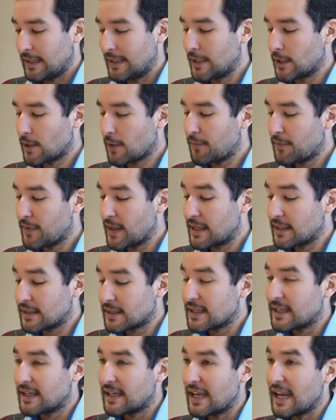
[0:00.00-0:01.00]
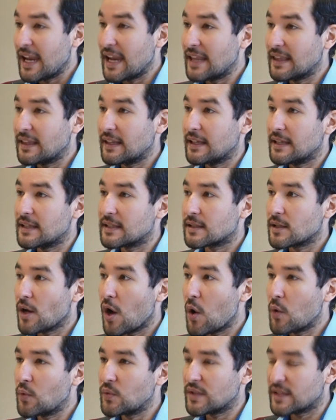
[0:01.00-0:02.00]
a lot of things in his
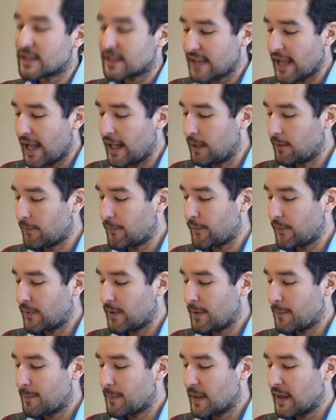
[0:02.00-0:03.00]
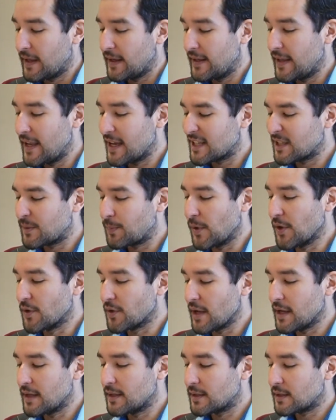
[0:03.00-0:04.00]
own self. He
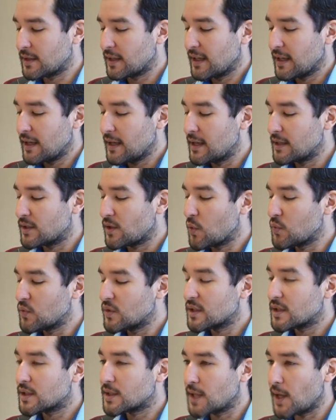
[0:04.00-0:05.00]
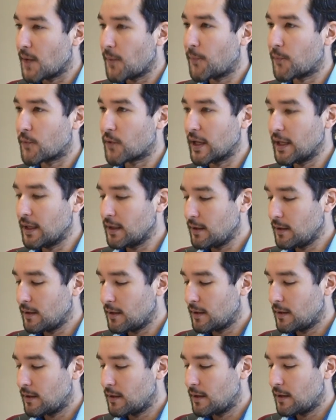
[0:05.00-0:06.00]
experienced his own suffering,
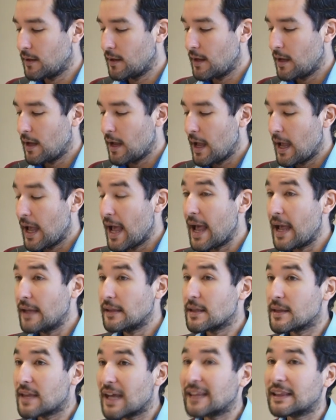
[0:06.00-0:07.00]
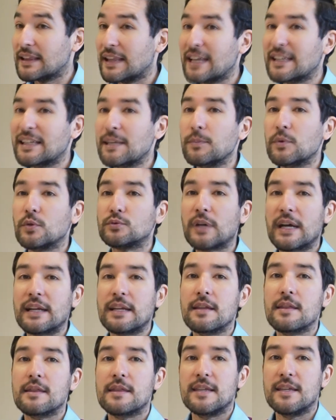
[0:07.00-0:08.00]
and that led him to
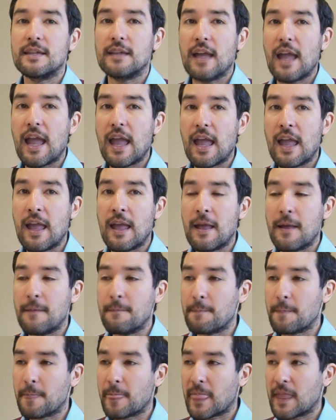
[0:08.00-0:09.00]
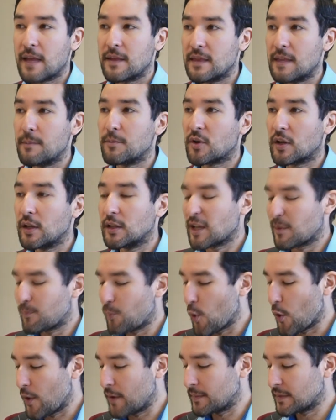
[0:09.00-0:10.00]
writing the, um, the bucolic
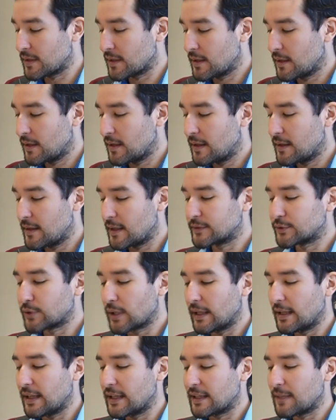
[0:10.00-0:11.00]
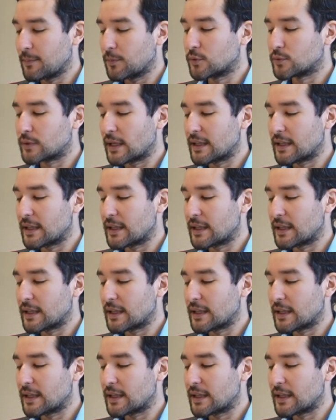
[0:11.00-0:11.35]
poems, that led him to